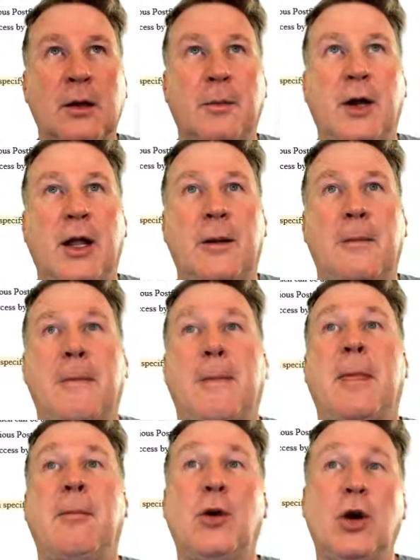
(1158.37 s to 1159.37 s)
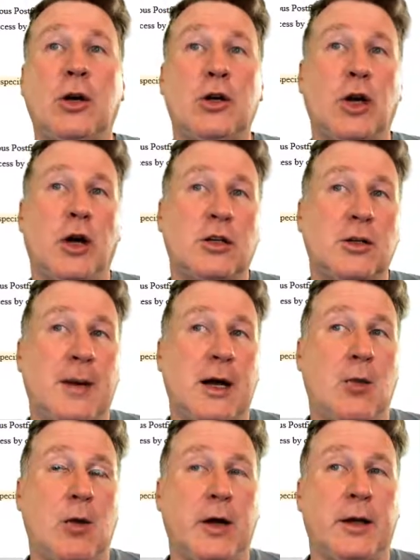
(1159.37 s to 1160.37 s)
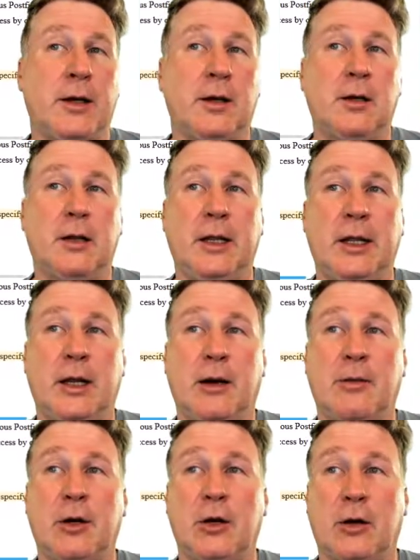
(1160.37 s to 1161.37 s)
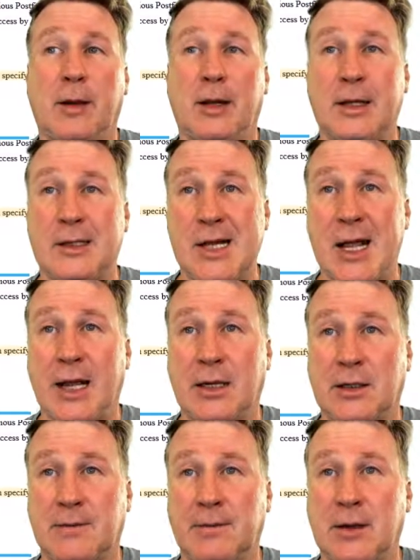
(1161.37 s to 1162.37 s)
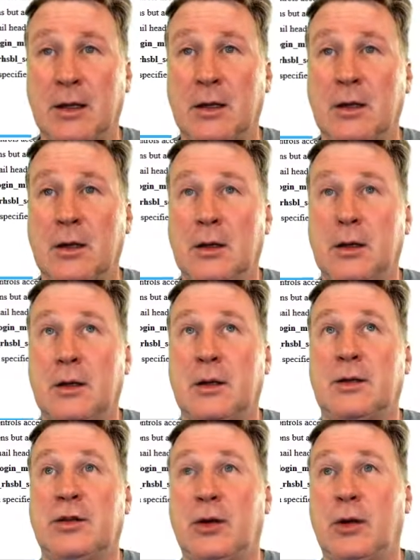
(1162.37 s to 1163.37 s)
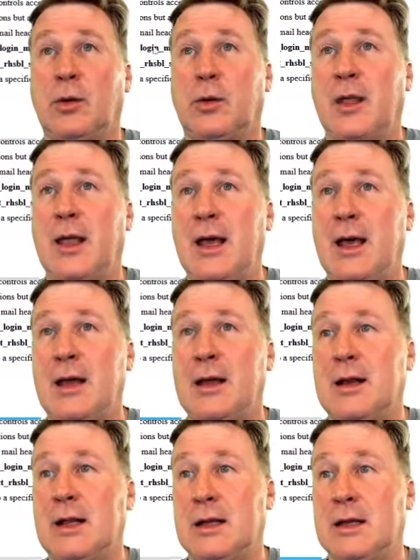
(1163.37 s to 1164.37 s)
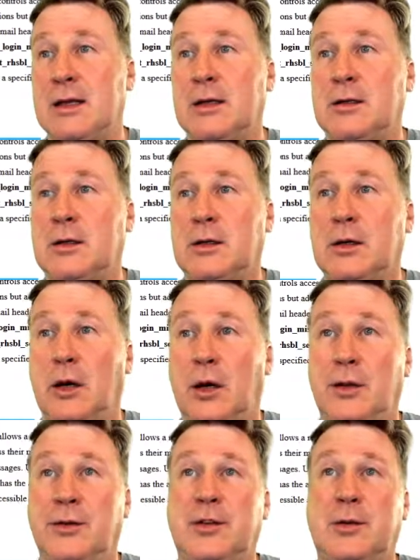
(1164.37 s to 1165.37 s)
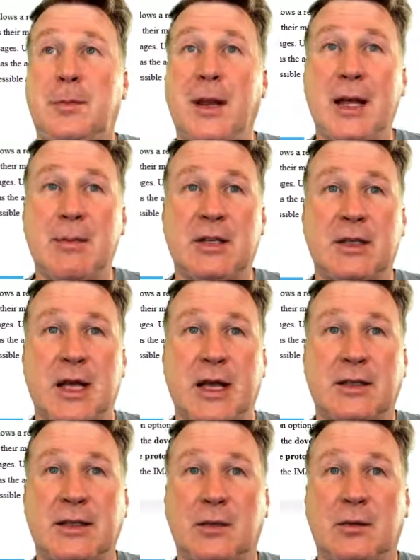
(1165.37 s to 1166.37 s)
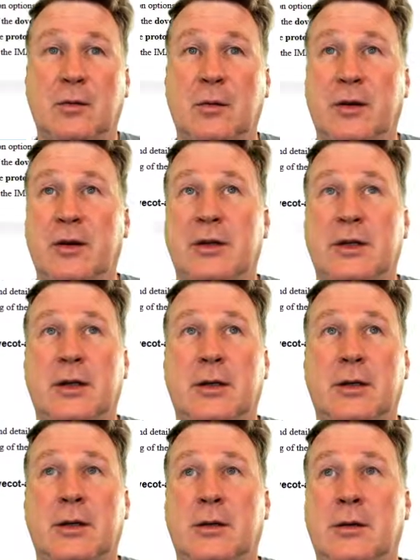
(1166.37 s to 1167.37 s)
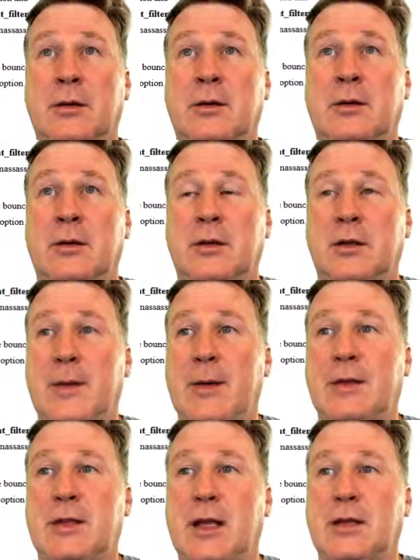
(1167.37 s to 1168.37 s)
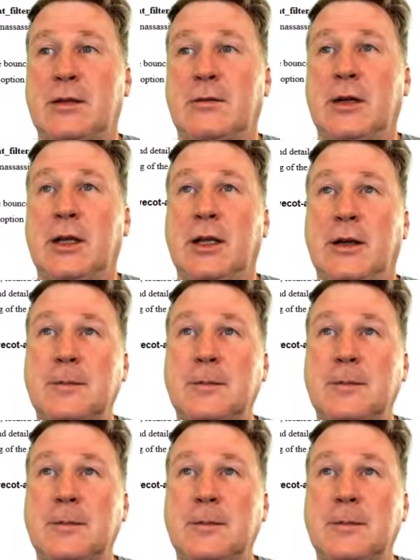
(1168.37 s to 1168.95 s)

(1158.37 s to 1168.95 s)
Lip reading: But the book talks about one, and I'm going to talk about this next. So that is called Spam Assassin. Where is it? Spam Assassin, right here.